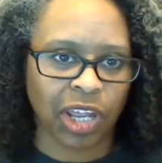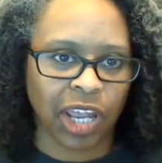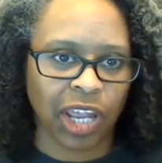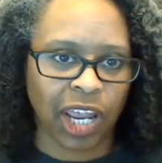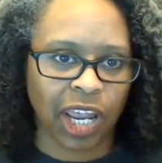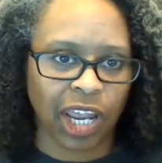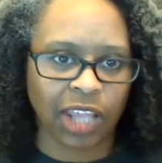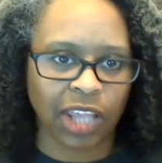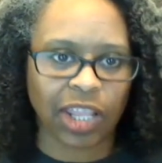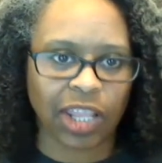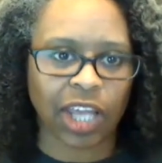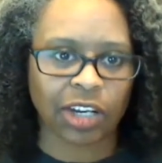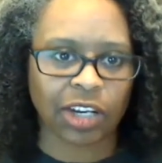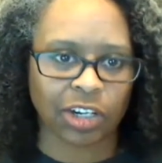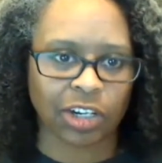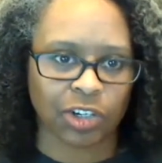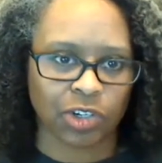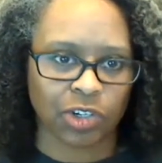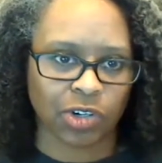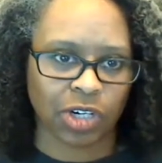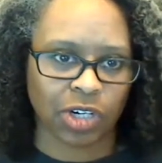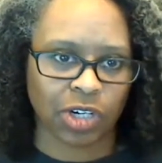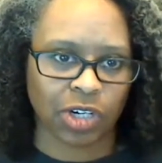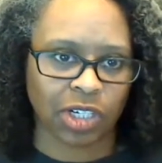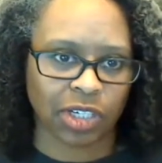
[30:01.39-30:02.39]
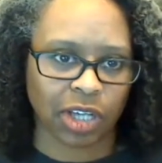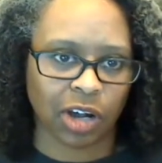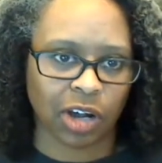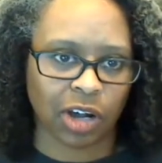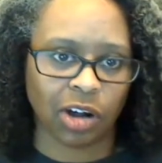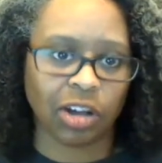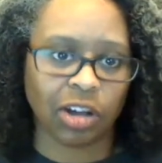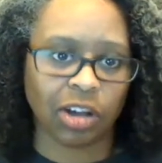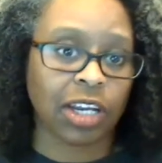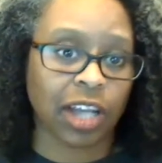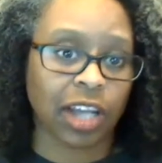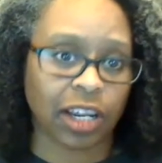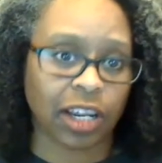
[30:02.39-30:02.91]
in that district are
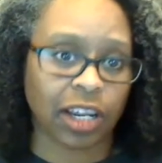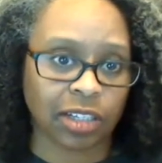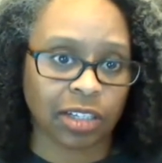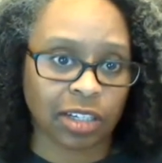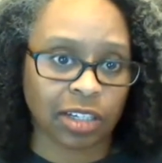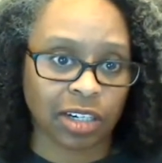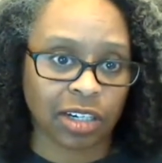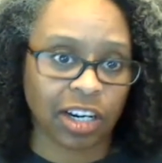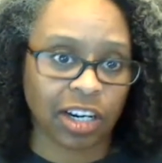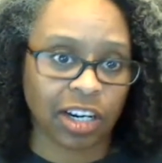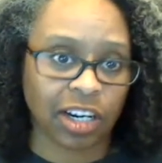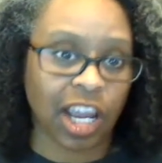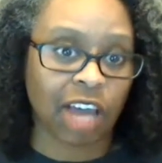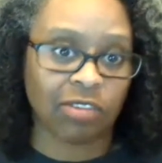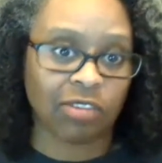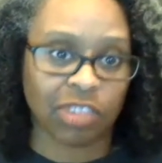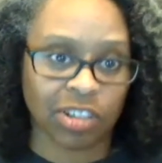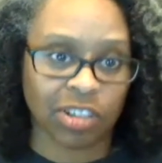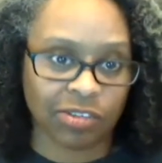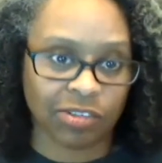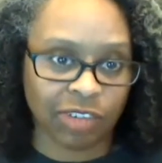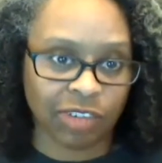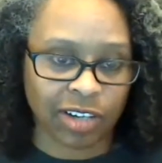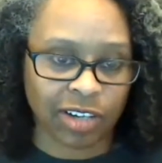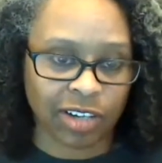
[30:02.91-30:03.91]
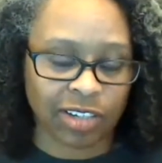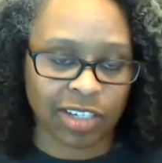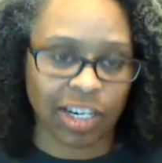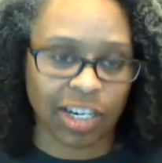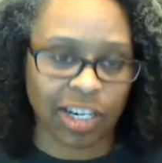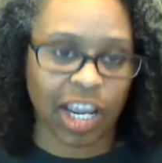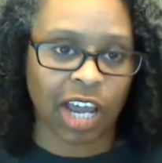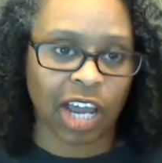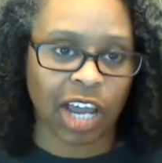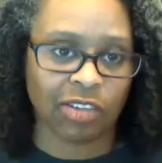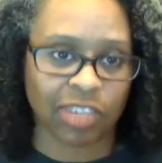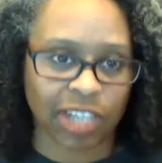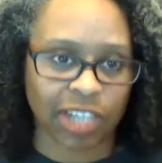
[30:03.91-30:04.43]
connected and have a device and have a